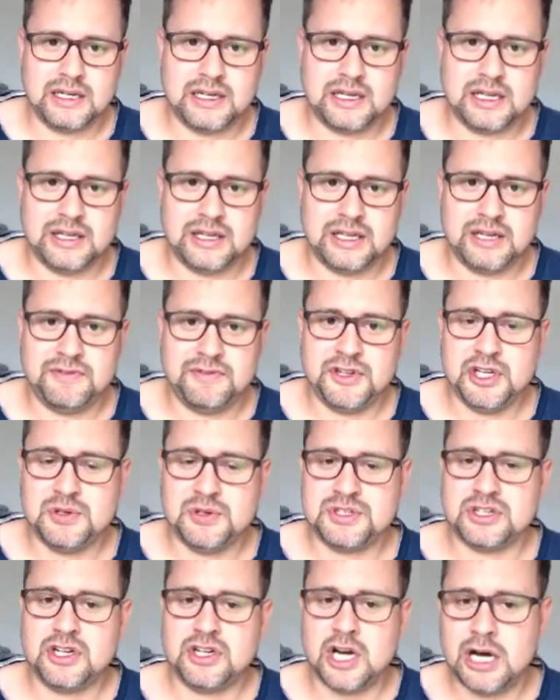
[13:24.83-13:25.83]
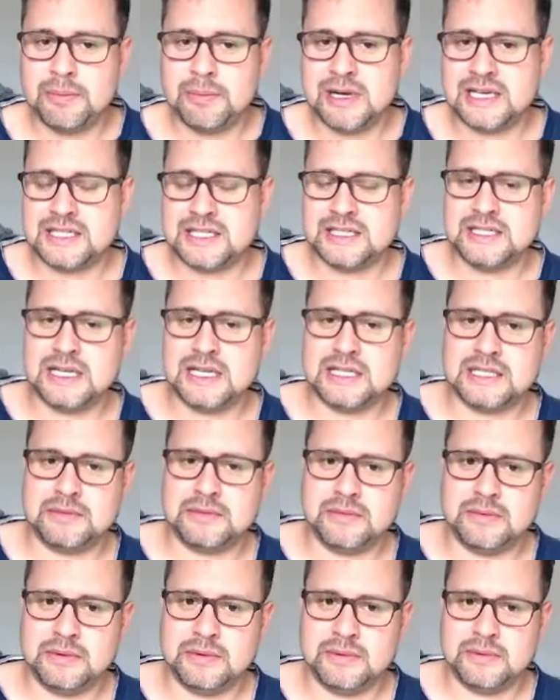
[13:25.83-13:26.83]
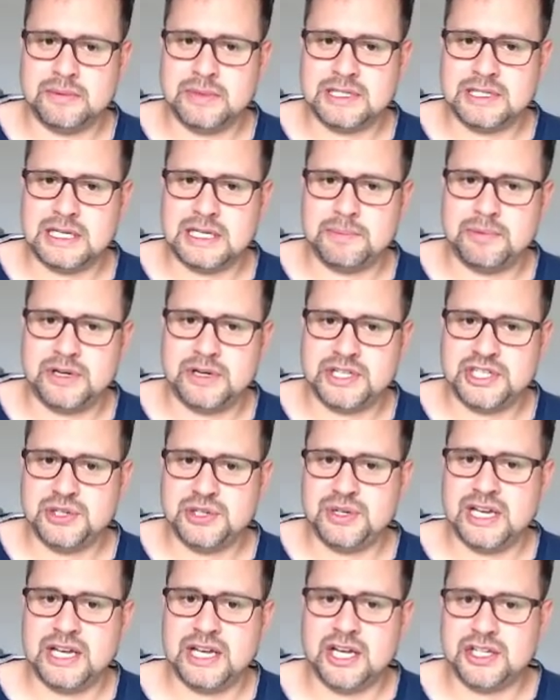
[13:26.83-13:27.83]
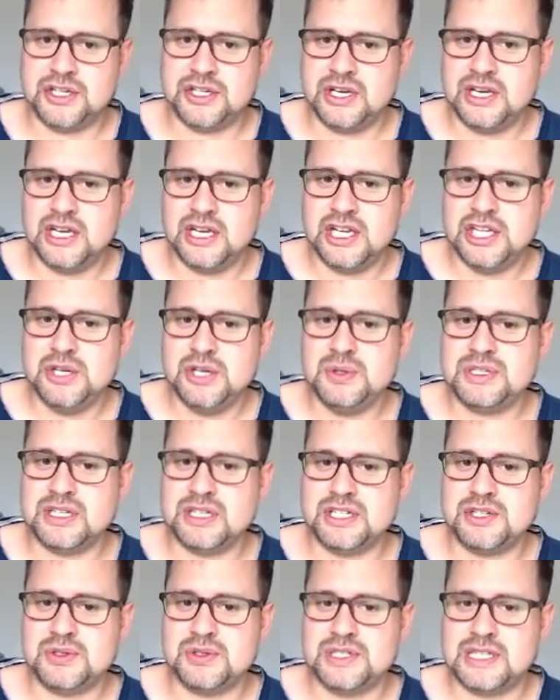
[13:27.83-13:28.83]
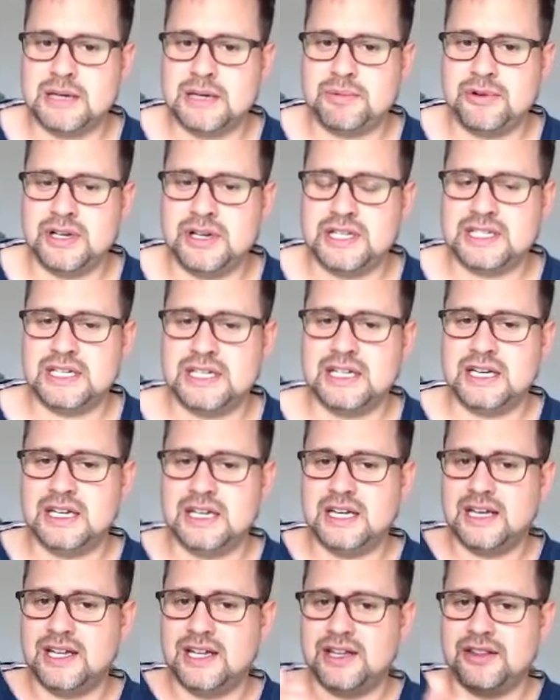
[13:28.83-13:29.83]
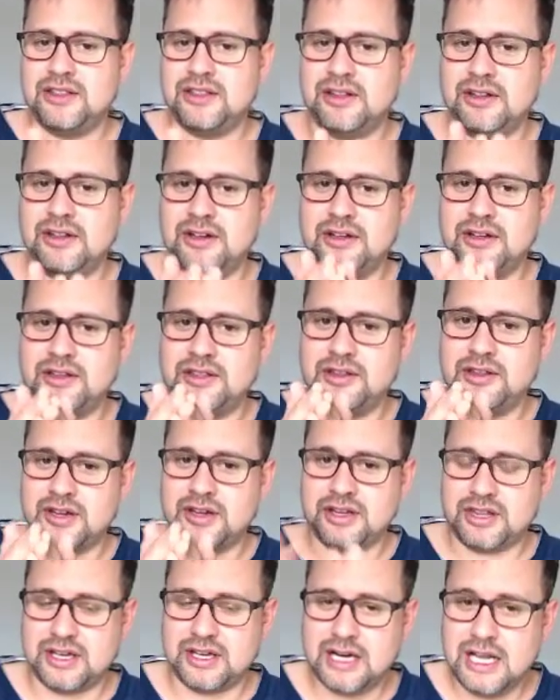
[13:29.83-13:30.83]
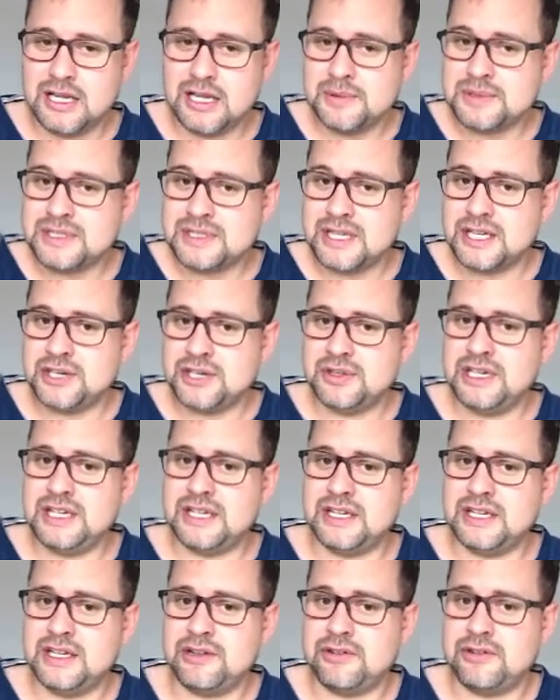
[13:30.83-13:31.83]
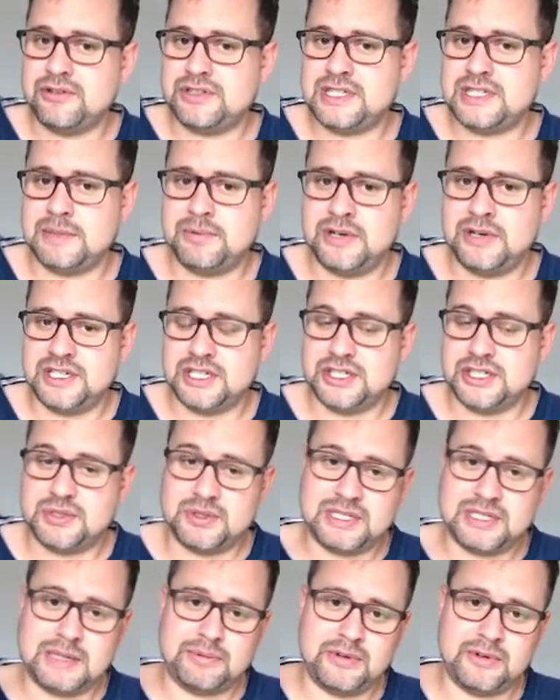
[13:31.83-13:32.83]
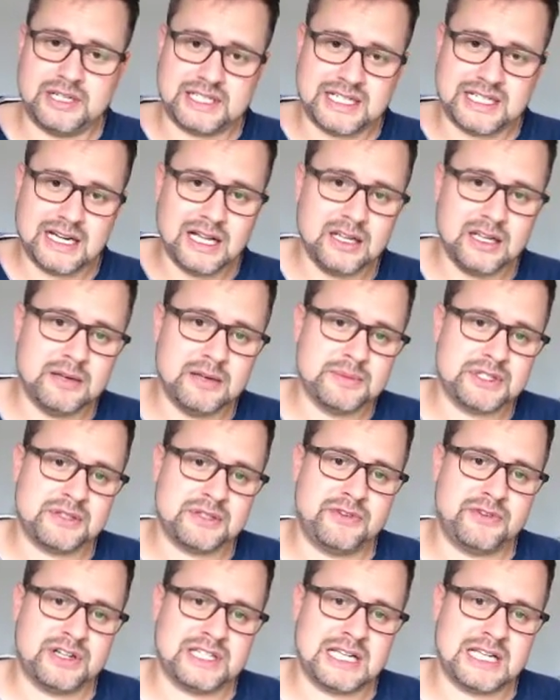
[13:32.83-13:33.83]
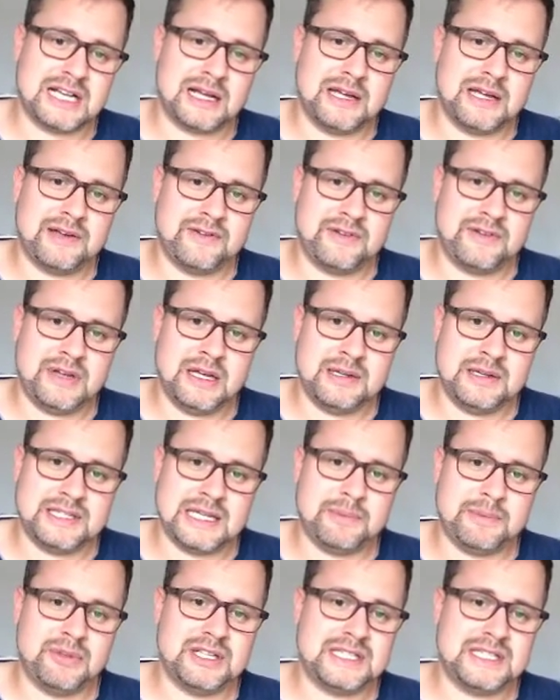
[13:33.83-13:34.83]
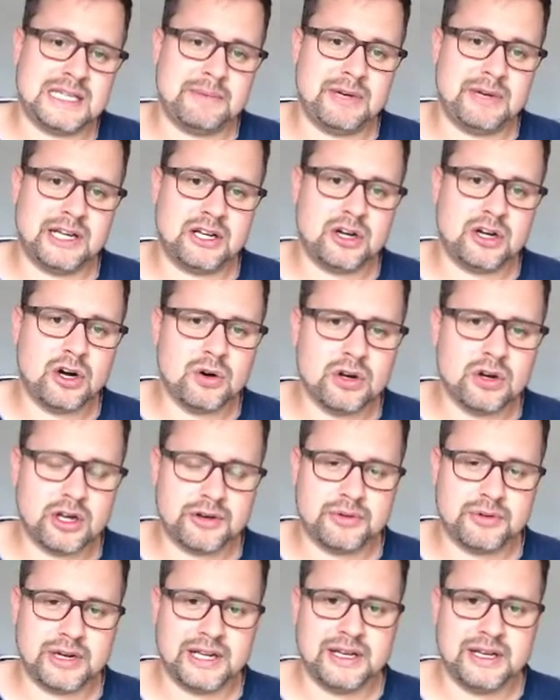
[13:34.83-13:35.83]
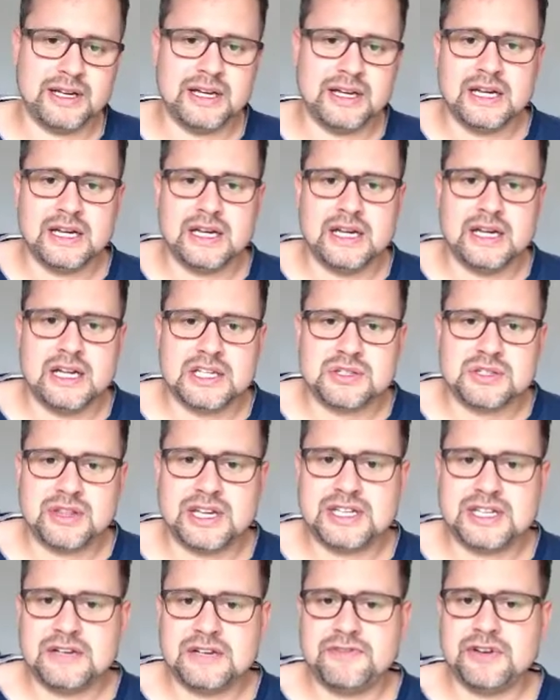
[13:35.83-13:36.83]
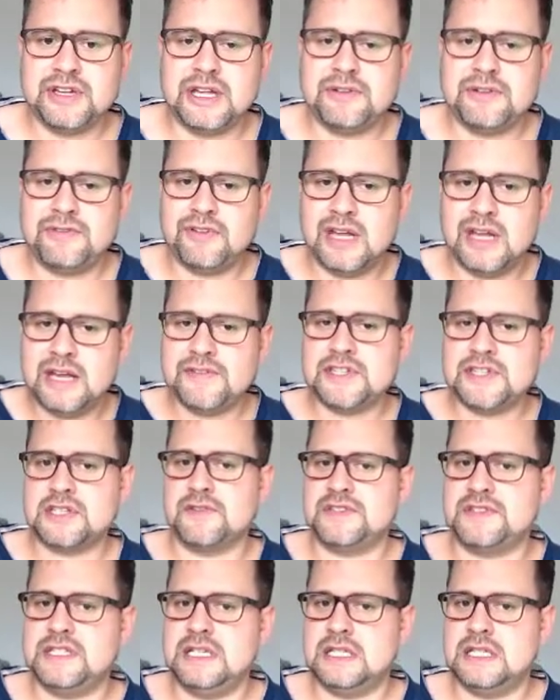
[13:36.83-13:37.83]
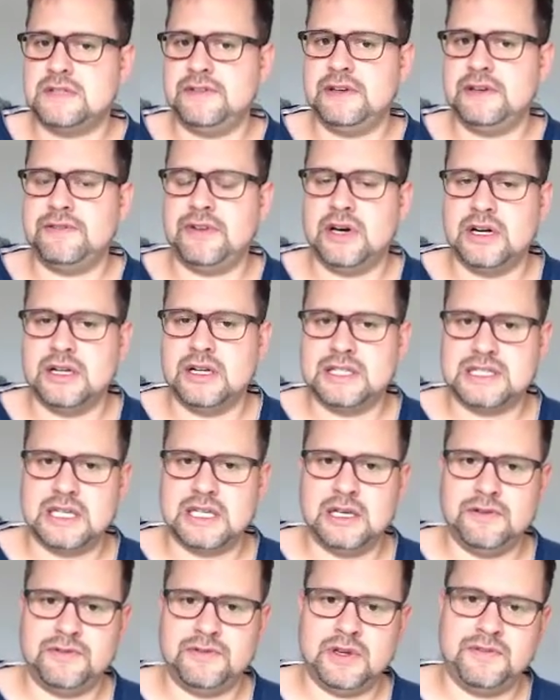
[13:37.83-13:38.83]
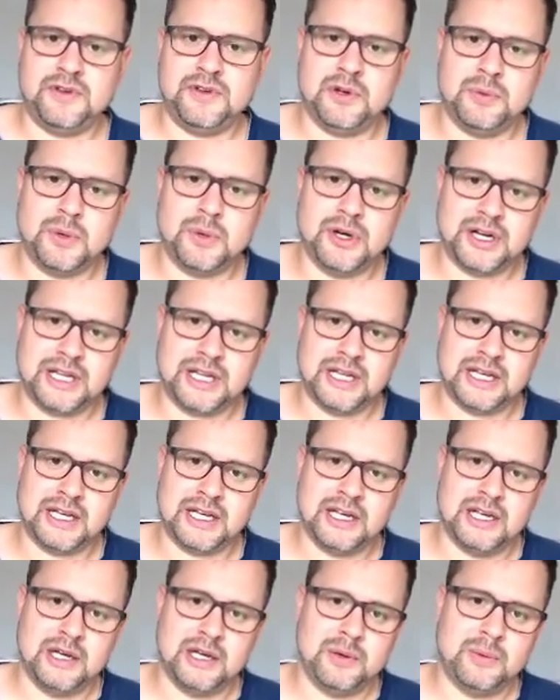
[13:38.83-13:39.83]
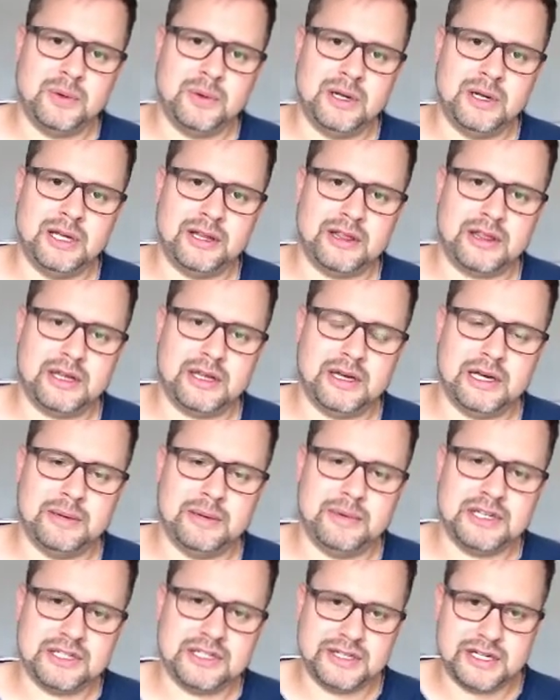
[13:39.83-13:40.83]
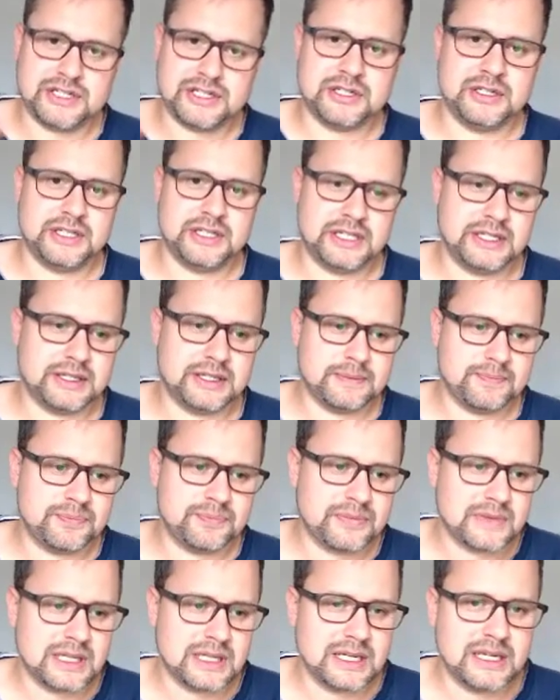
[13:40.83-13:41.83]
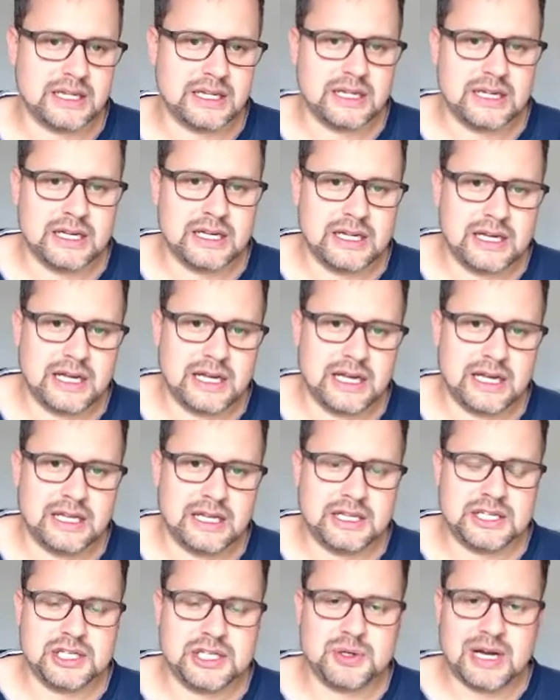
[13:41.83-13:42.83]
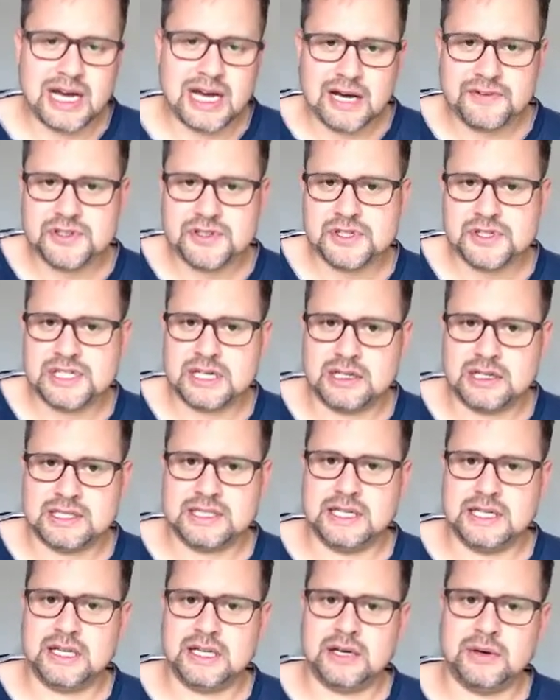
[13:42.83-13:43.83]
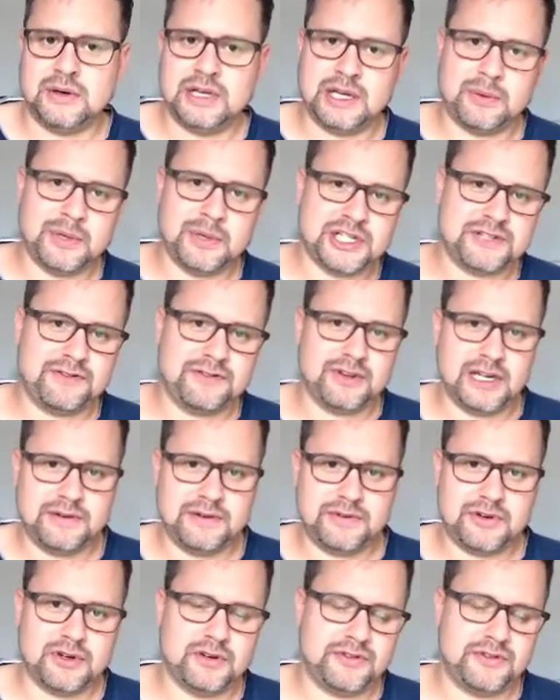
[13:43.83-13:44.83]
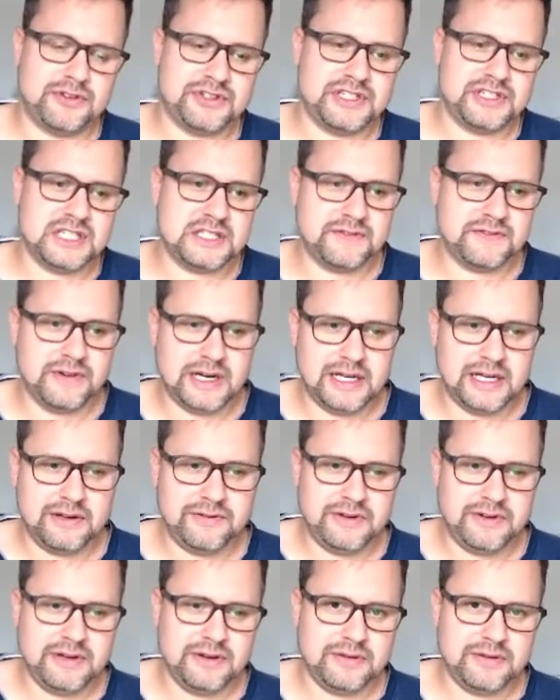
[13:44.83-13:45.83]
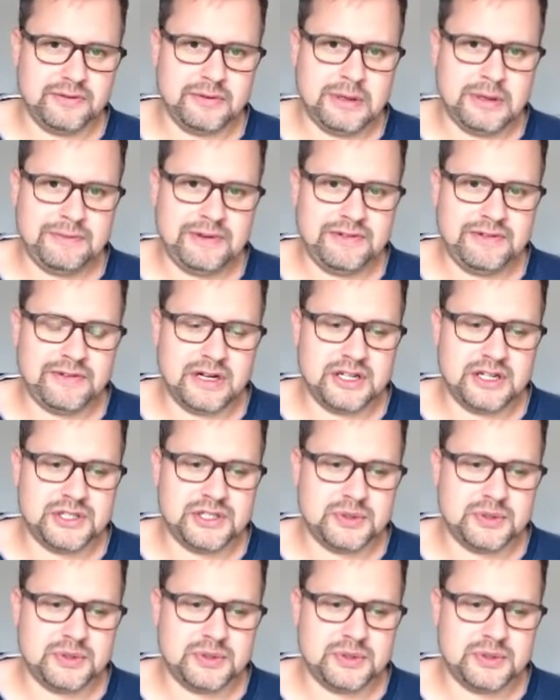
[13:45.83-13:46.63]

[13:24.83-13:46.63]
then if you use a comma as a decimal separator, you cannot use it to separate the columns. Then you need another separator to separate columns, for example, a semicolon, right? So they're different than flavors of CSV files if you're working with international data. And you have to tell Stata like which flavor of the CSV file to